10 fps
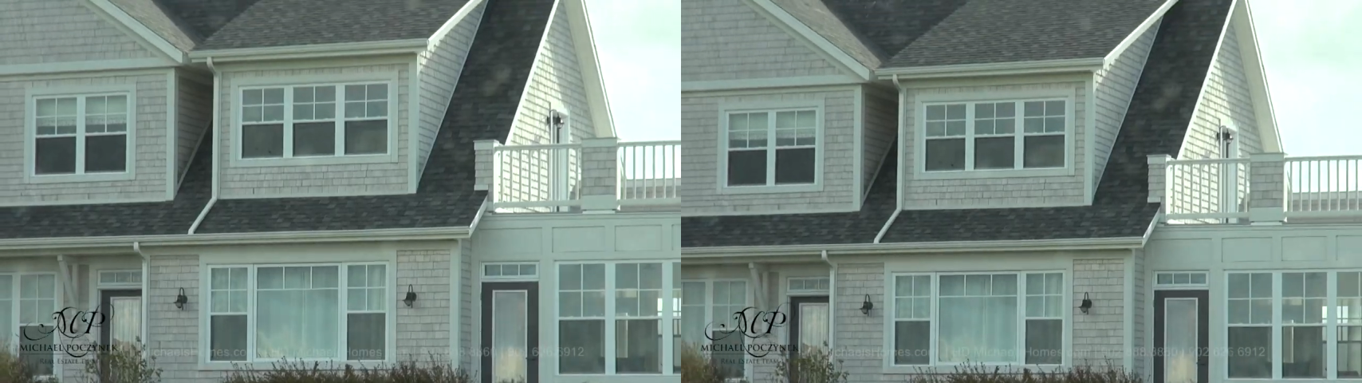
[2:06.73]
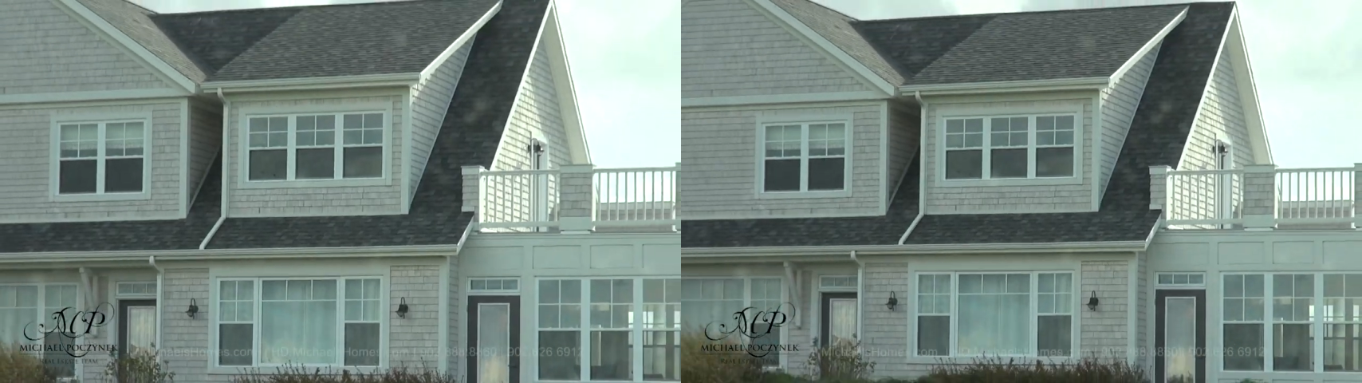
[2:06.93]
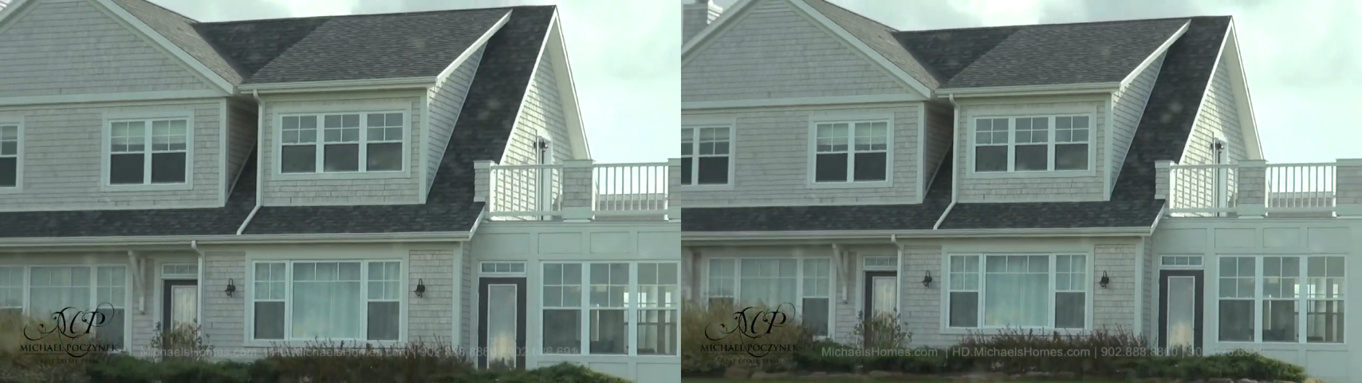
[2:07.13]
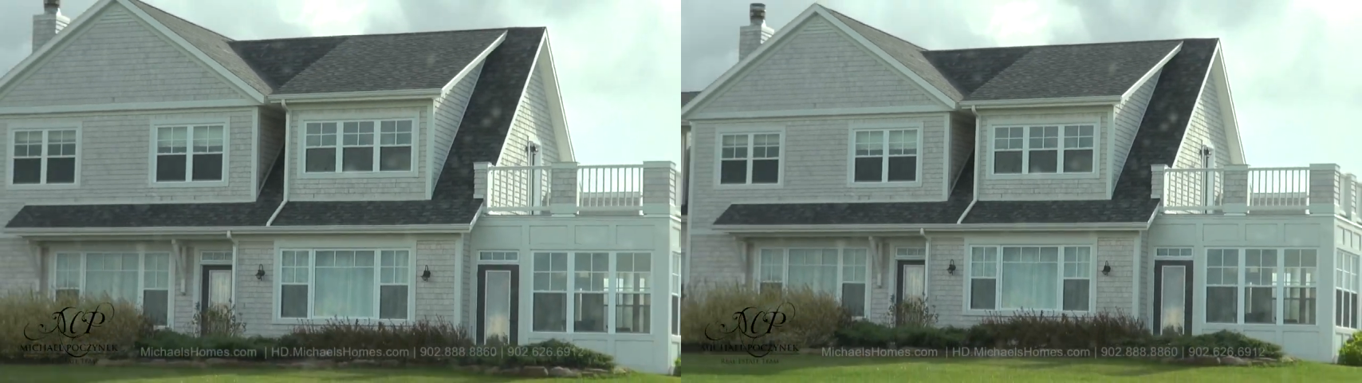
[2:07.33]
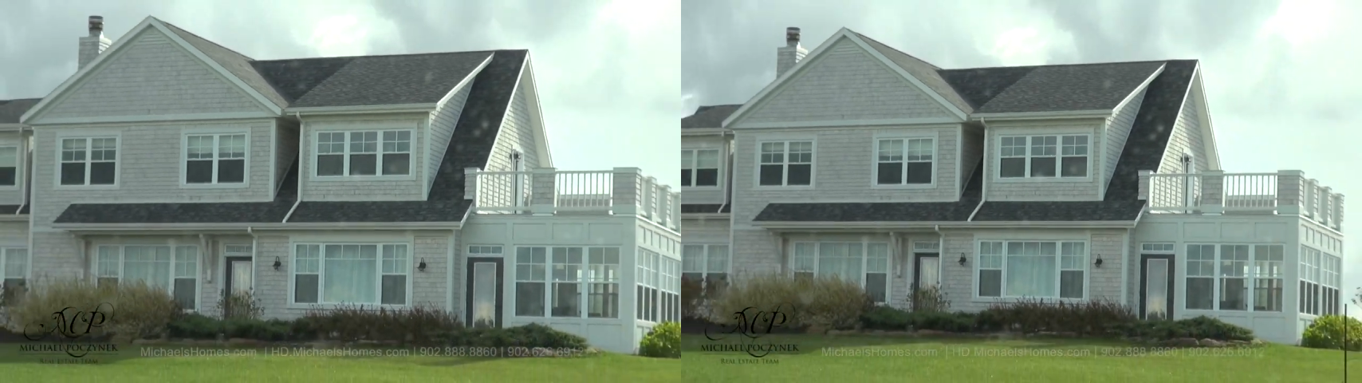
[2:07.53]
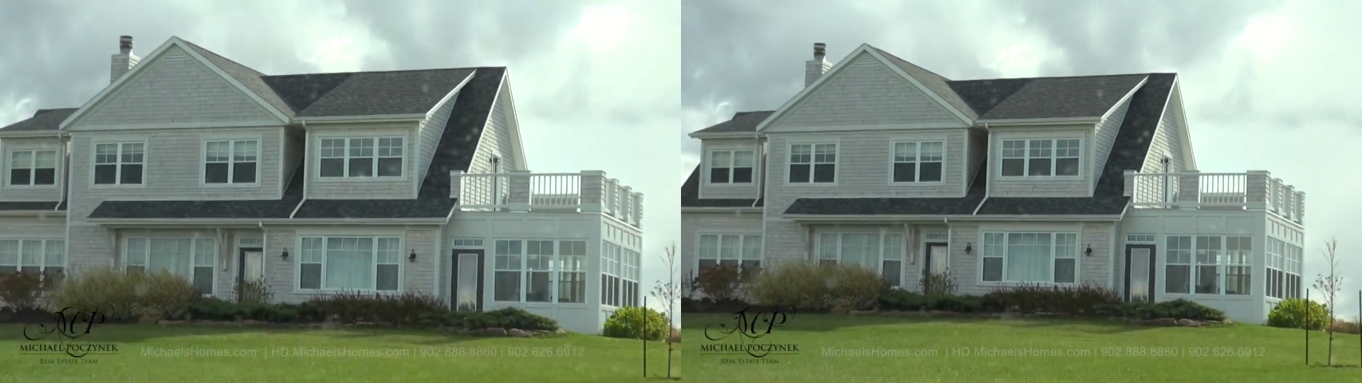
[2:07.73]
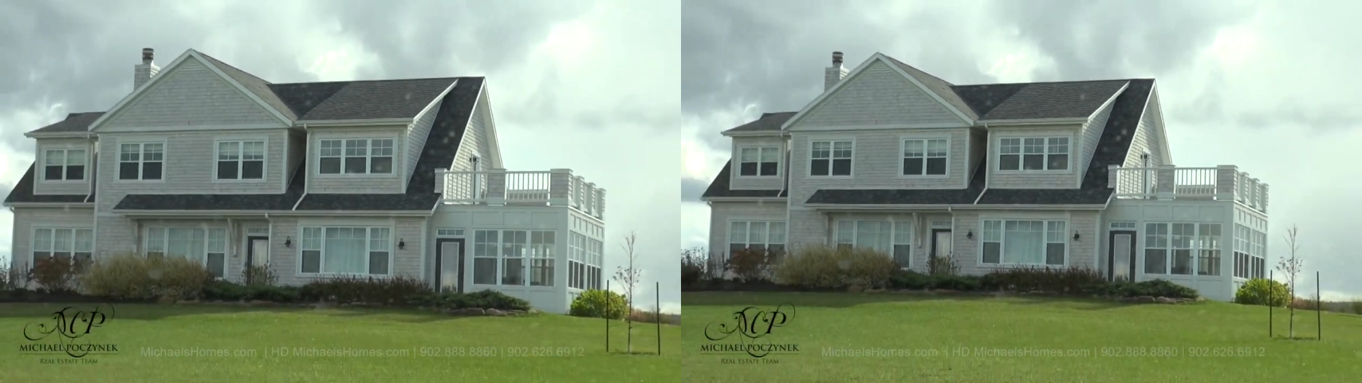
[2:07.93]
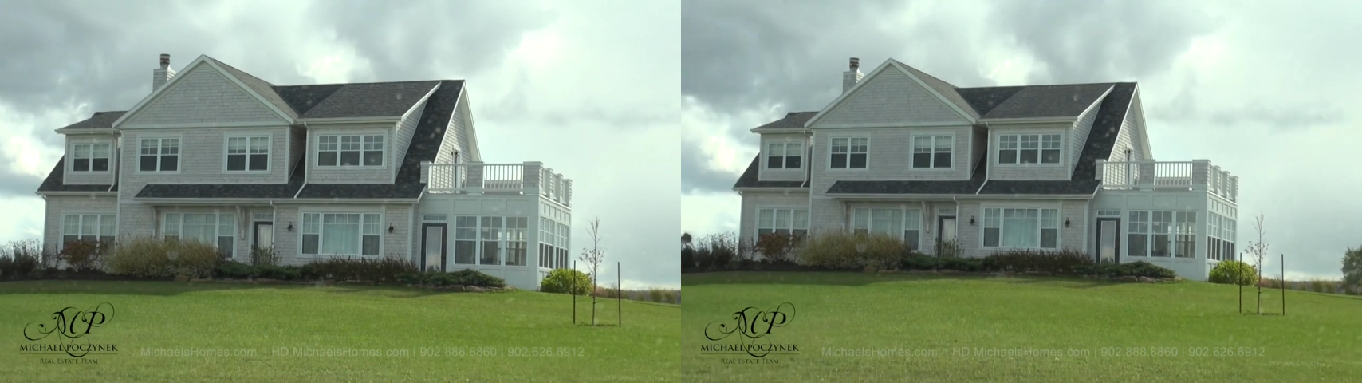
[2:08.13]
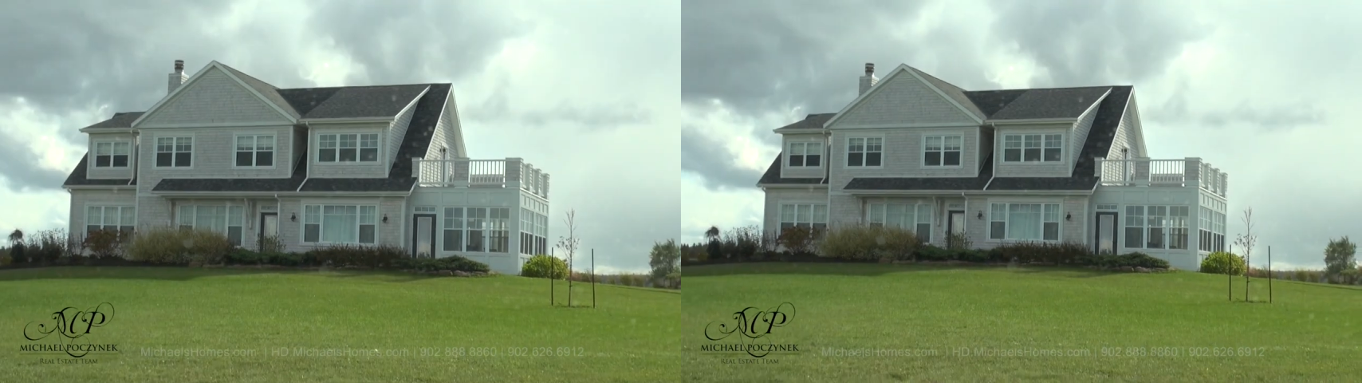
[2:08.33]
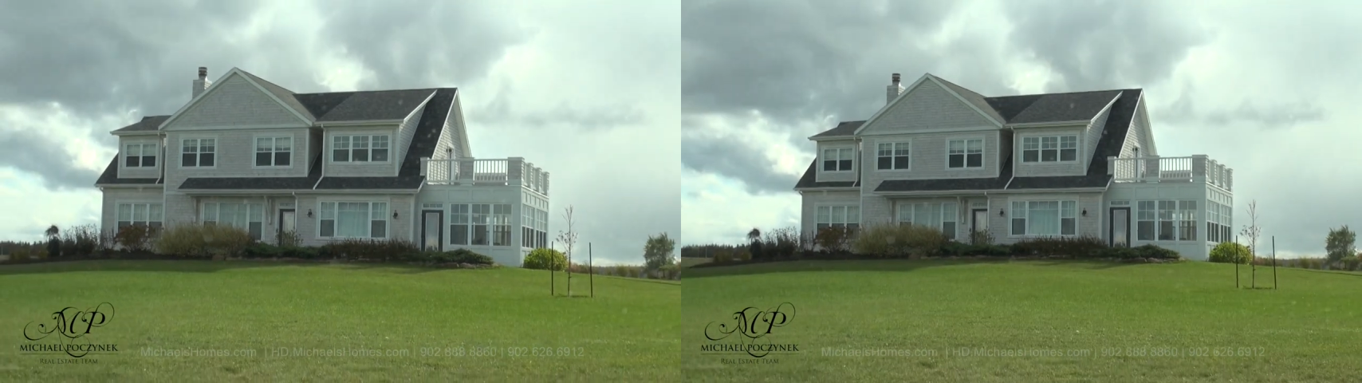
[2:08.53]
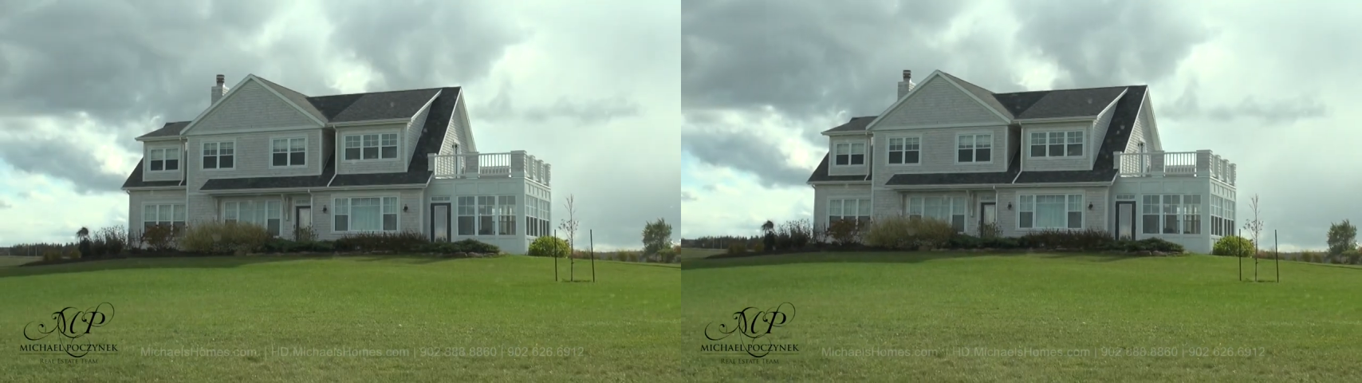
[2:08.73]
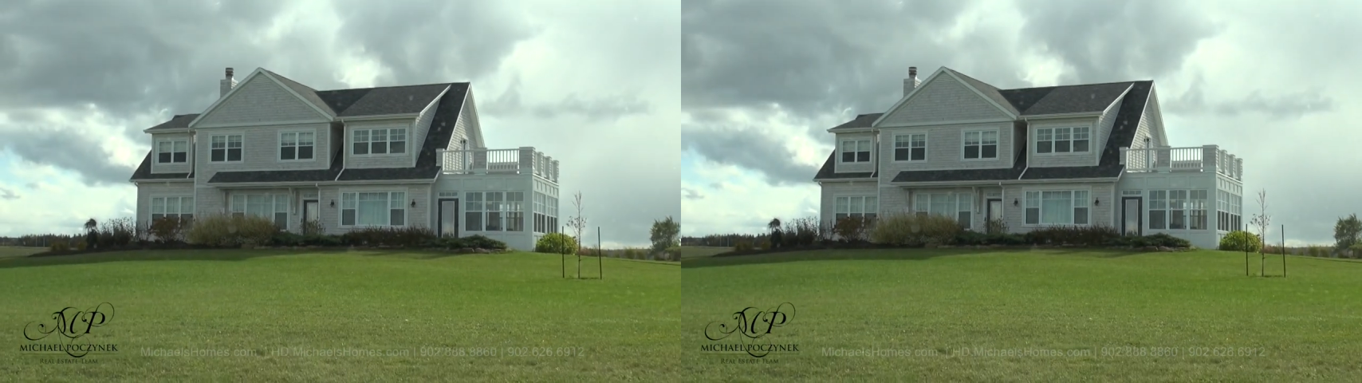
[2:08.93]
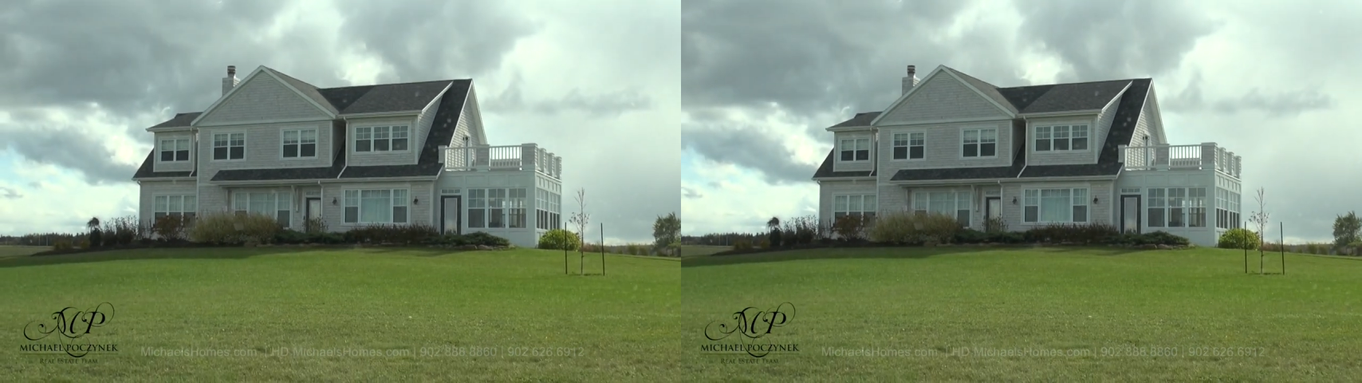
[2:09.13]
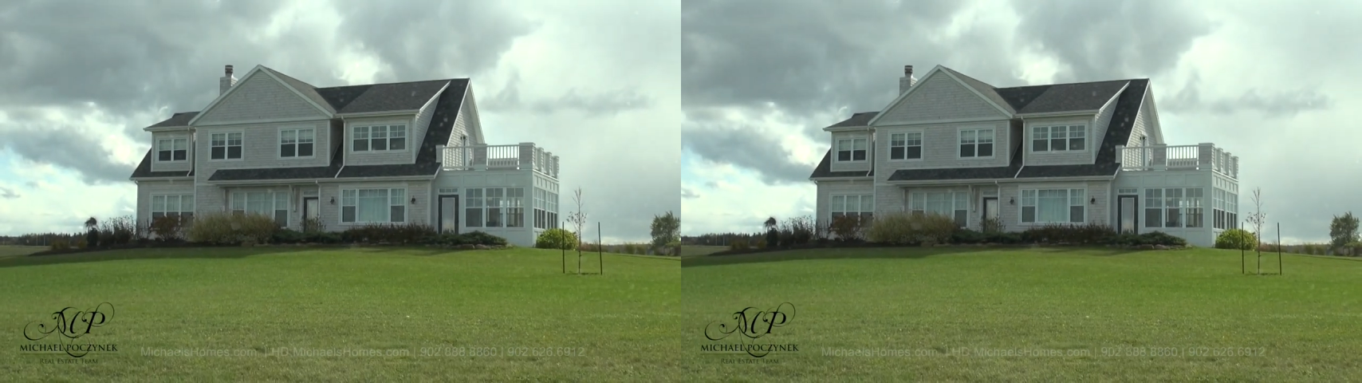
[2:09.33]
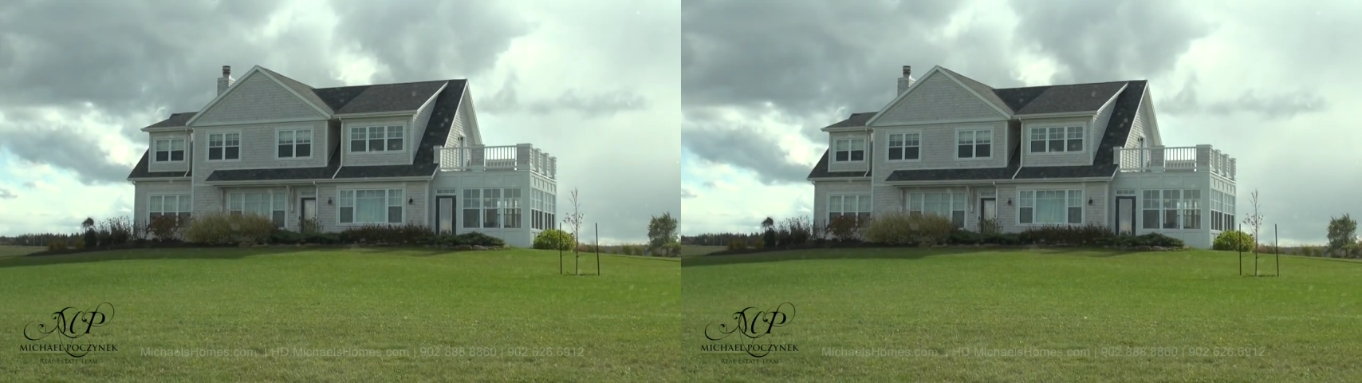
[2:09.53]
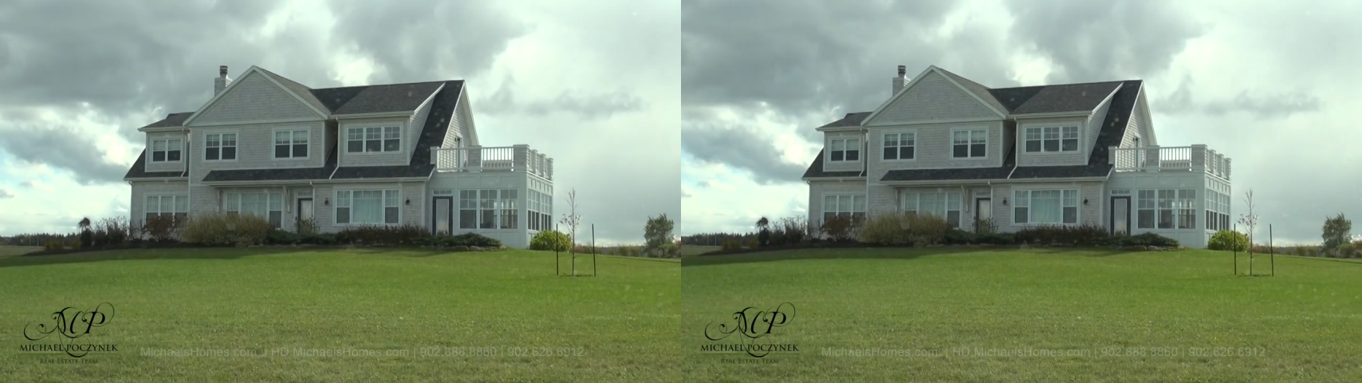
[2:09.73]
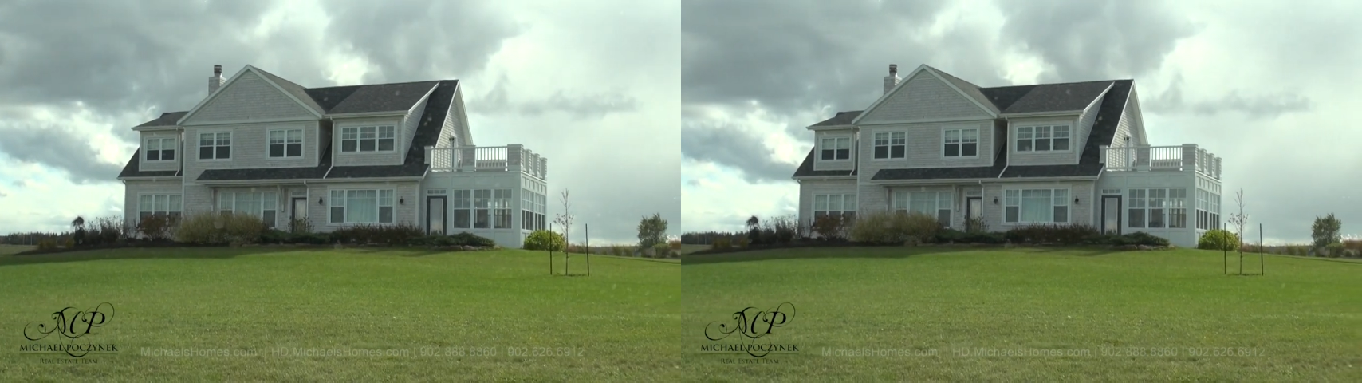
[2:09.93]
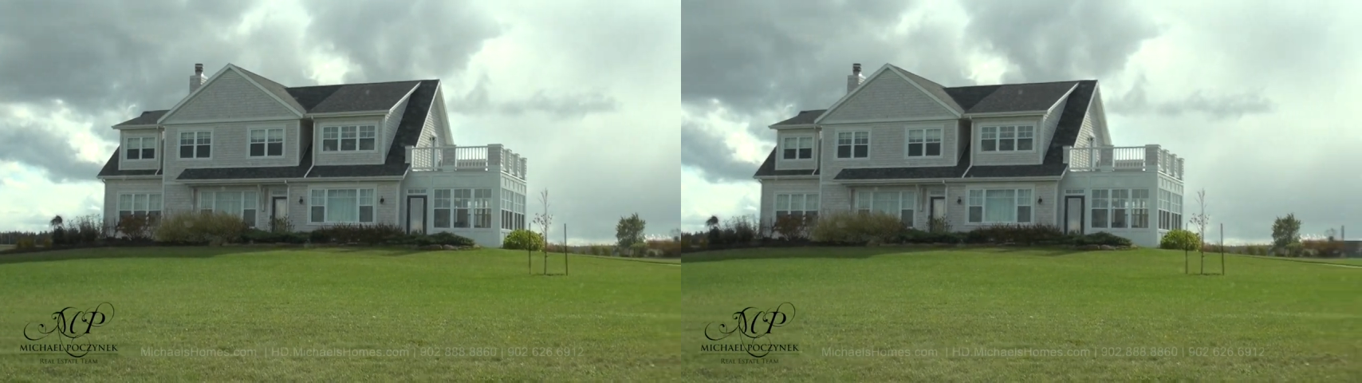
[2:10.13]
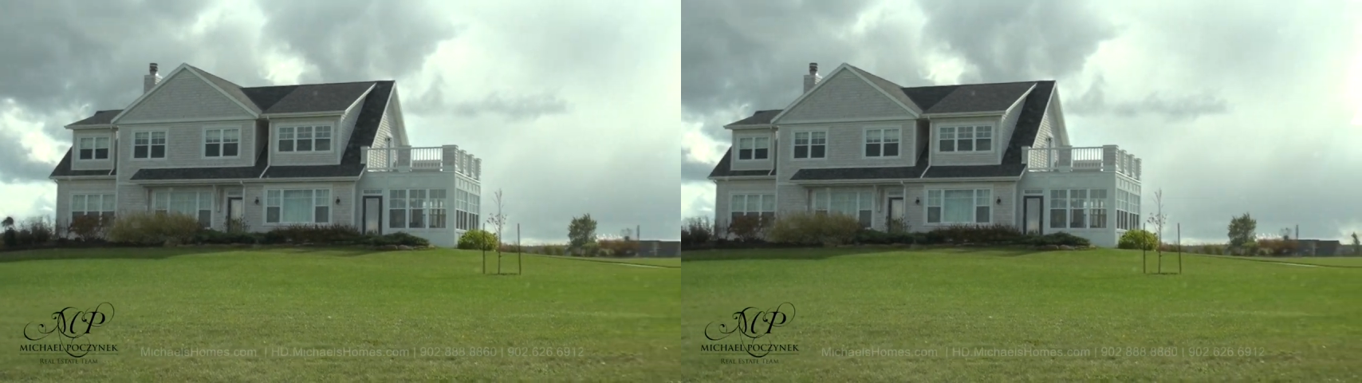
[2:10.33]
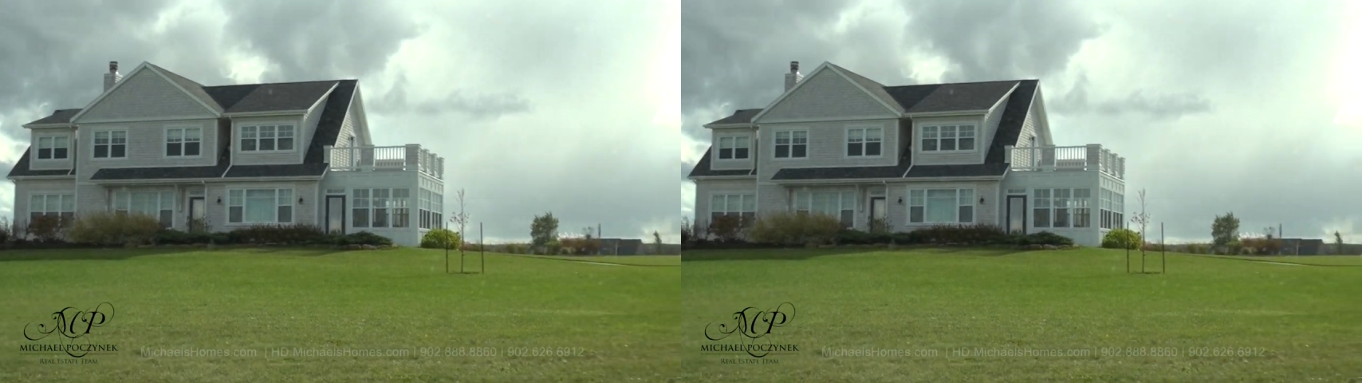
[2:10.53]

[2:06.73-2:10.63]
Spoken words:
[unreadable: no face in view]